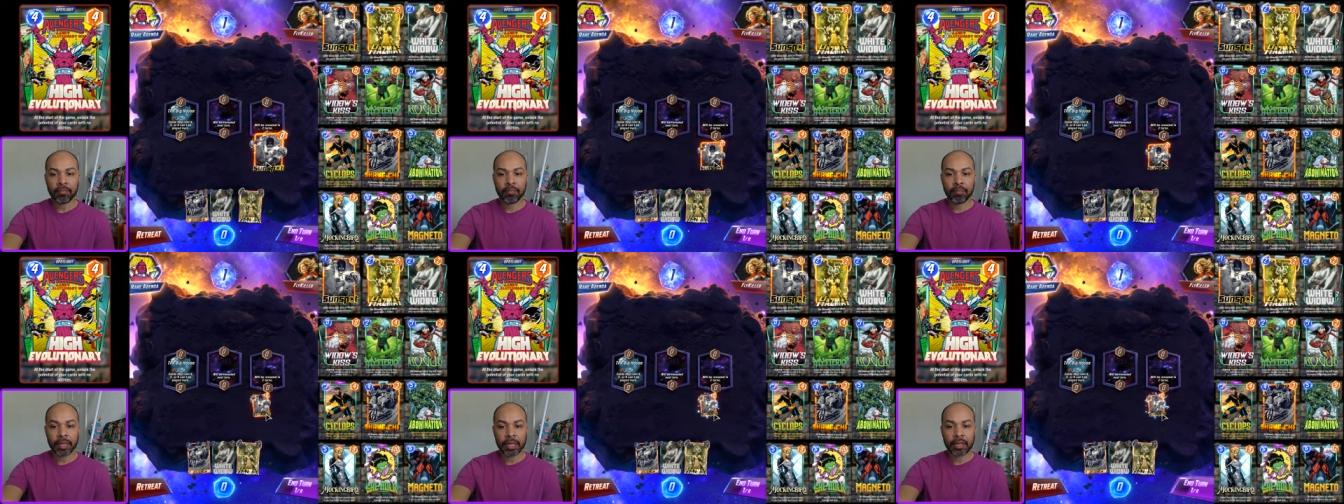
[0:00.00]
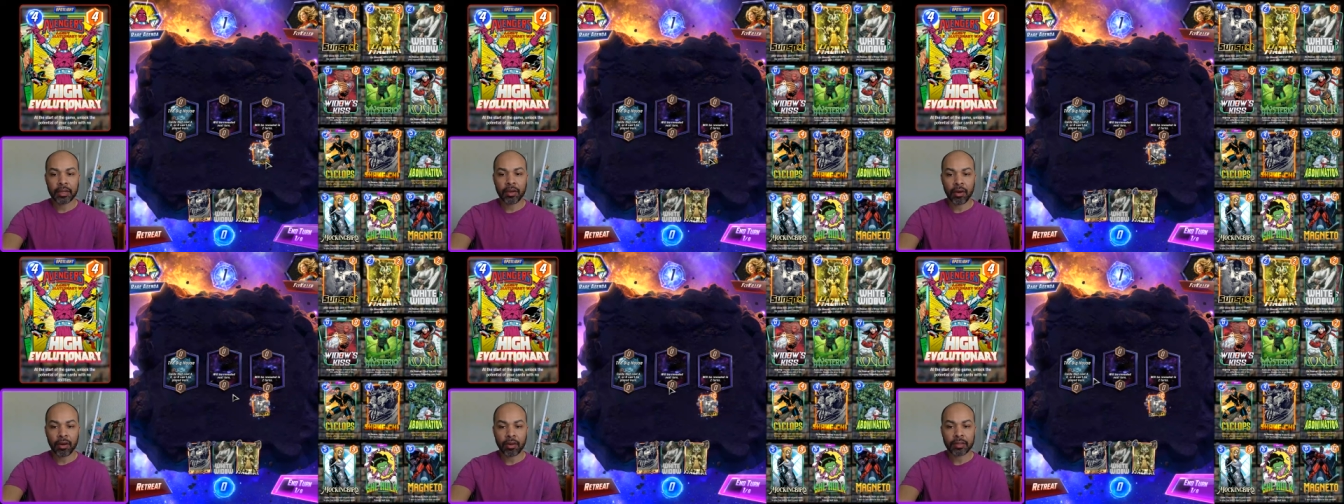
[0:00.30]
big
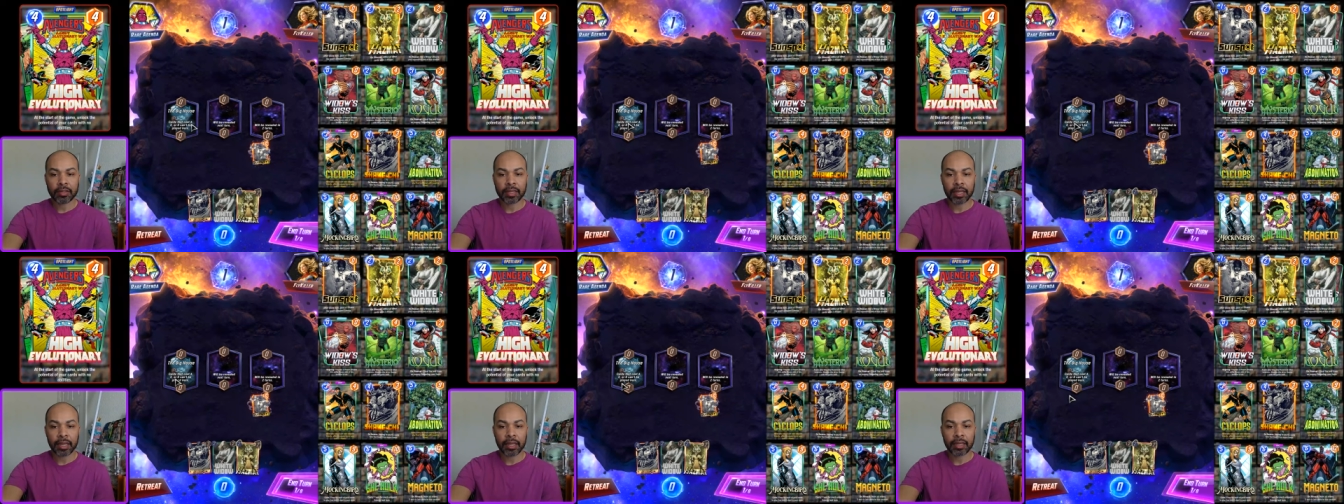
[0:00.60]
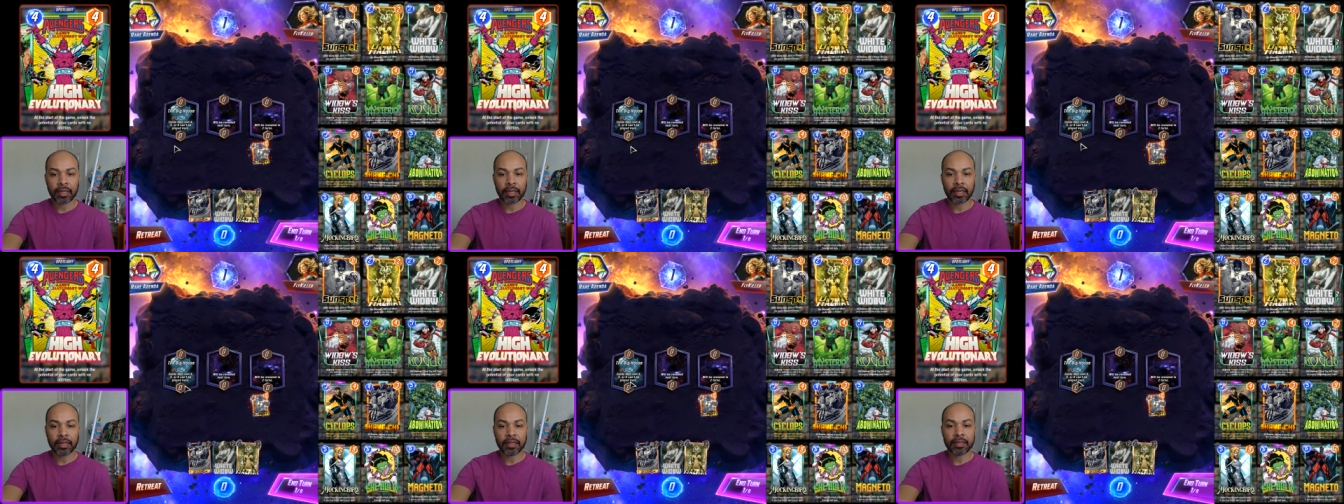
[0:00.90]
cards that can
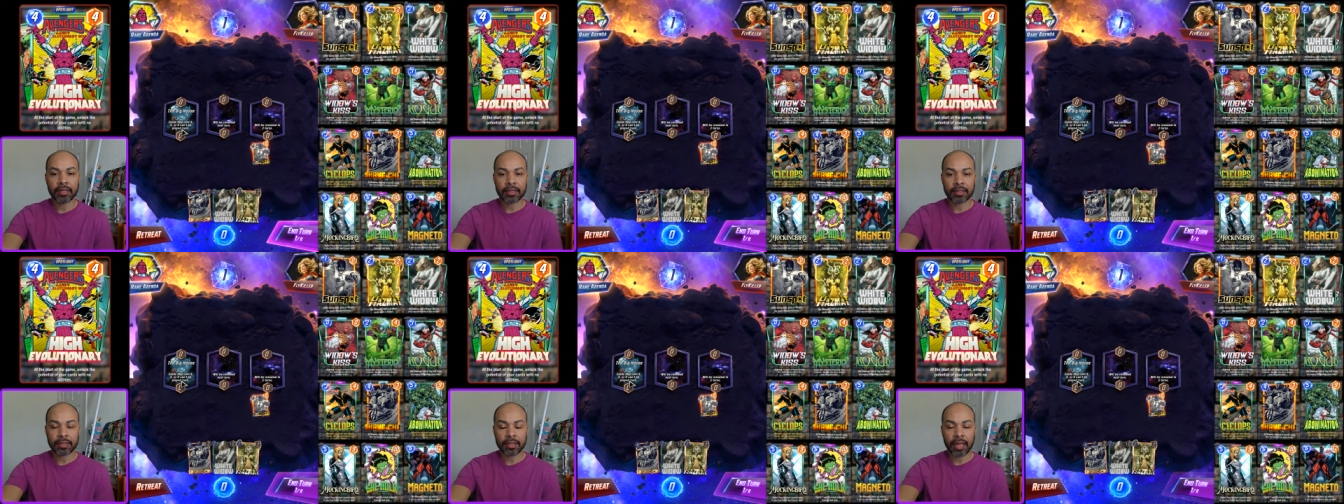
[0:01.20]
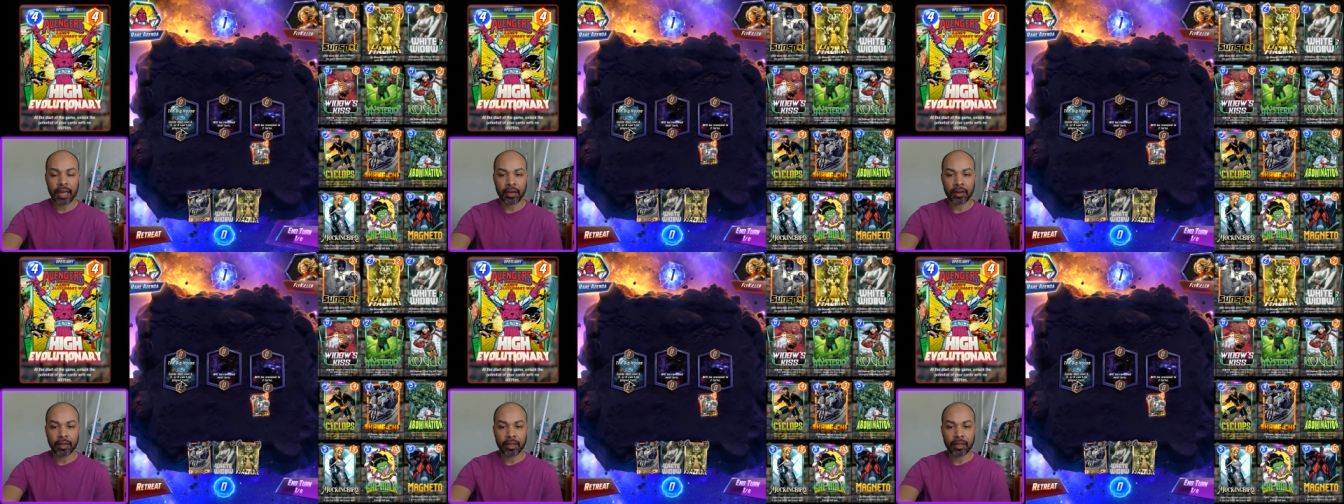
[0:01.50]
get
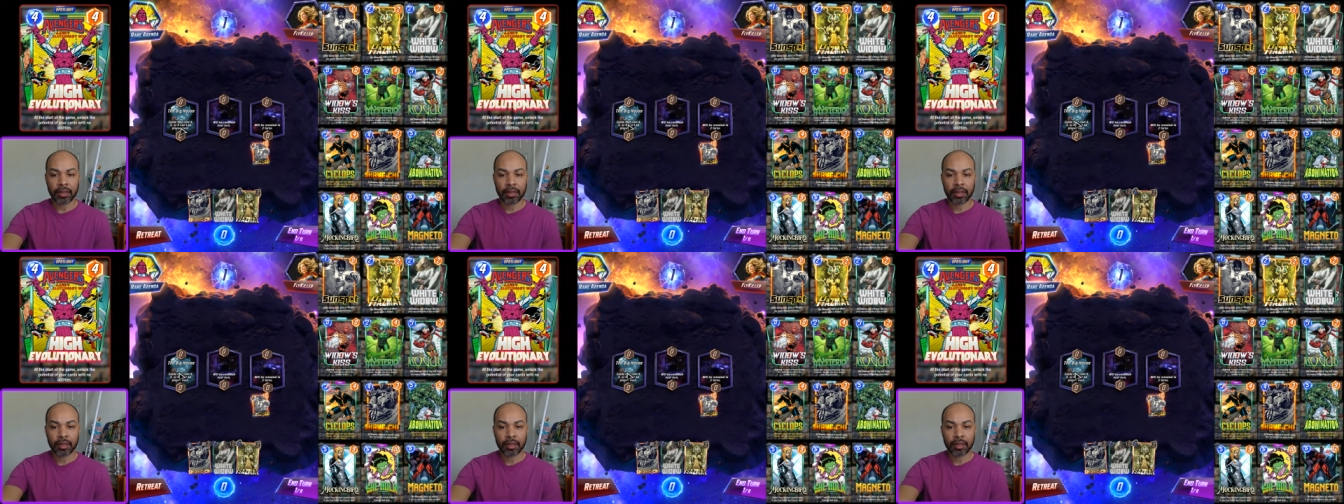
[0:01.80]
discounted.